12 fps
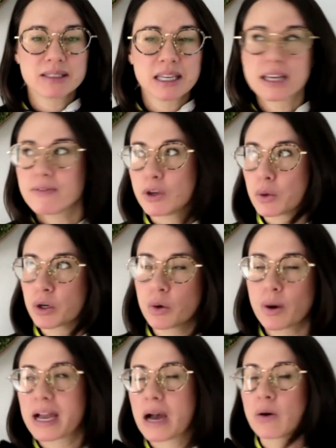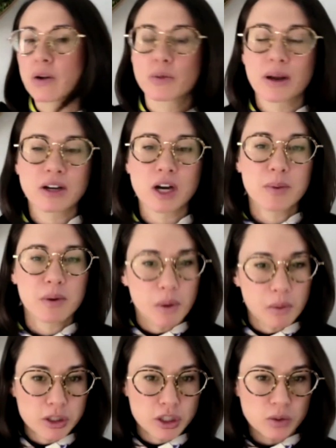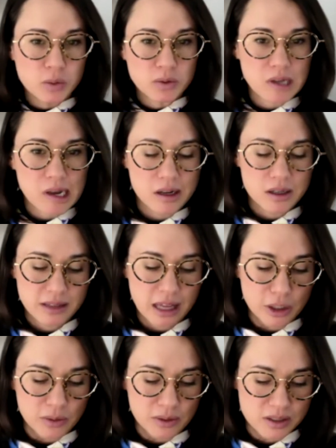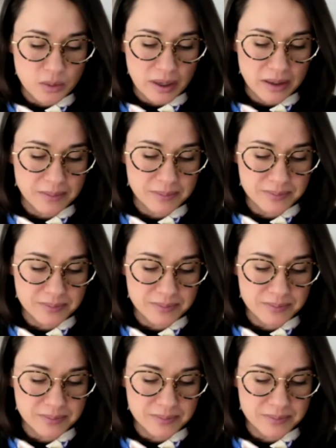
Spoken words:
Like if you were going out on the red carpet, what would you need to wear?